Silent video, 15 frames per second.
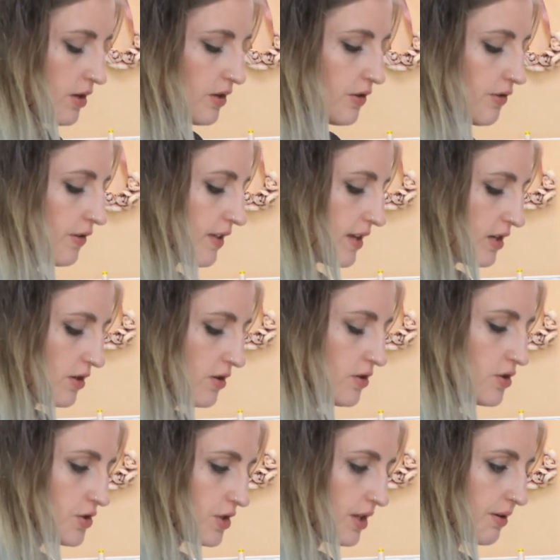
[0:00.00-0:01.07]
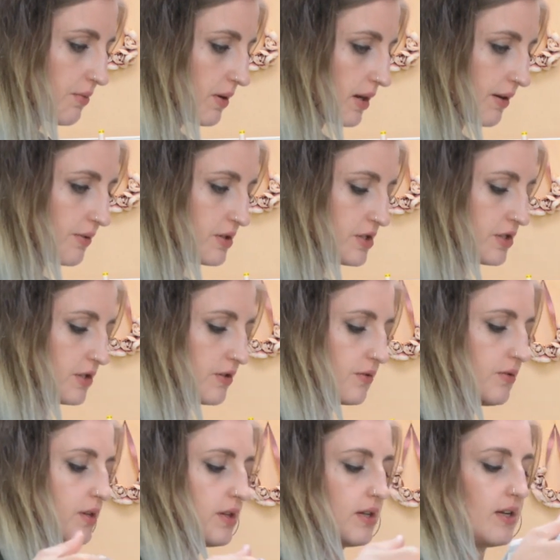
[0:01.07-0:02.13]
So then usually what I would
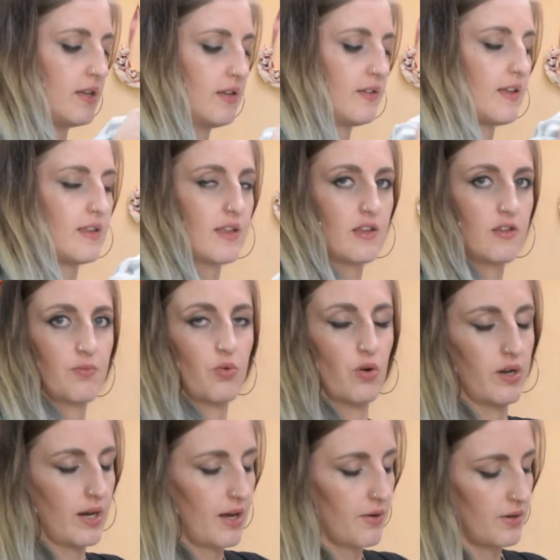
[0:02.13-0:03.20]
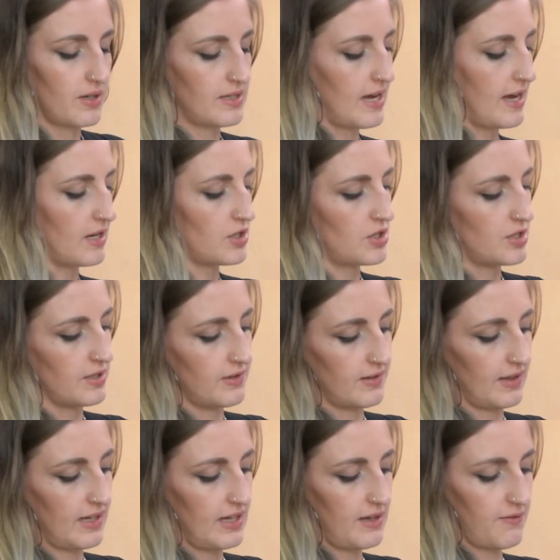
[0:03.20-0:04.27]
do is at this point I would attach the
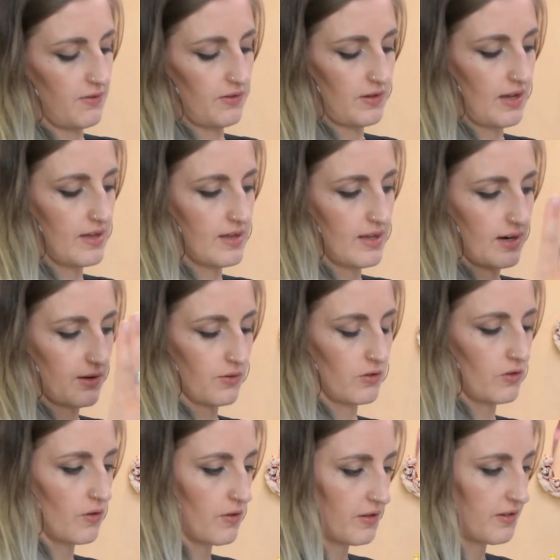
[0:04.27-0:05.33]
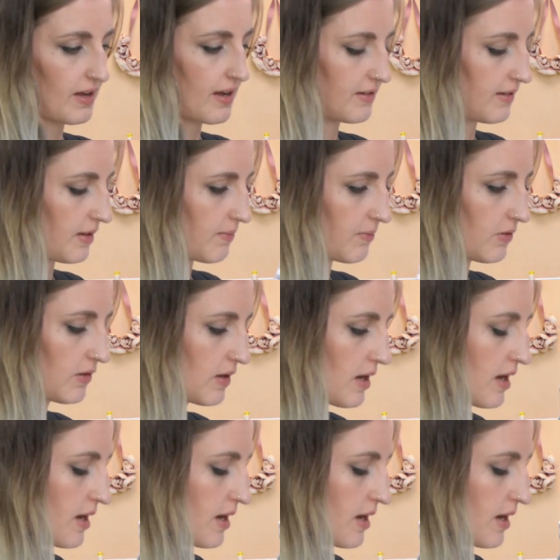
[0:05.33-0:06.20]
sleeves and then I would sew the side seams.